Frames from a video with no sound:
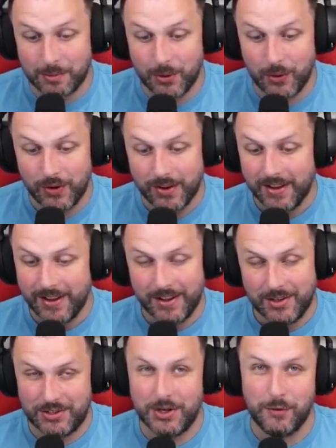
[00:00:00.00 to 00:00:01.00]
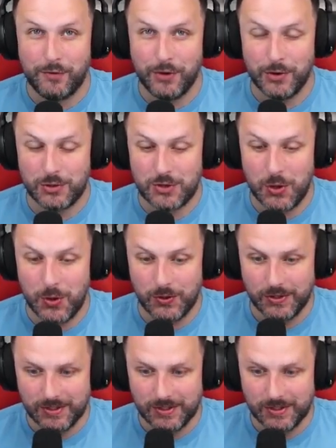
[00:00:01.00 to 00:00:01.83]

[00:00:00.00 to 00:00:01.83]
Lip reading: but it still feels cool.